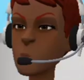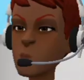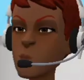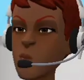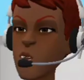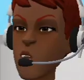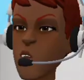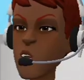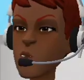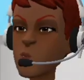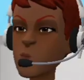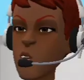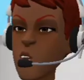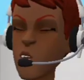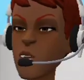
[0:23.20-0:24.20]
So let
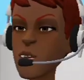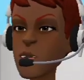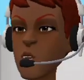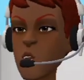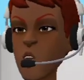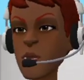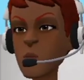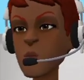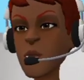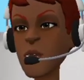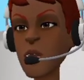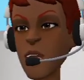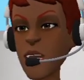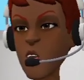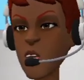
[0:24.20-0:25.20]
me help you in case you're
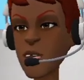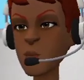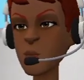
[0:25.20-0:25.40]
slow.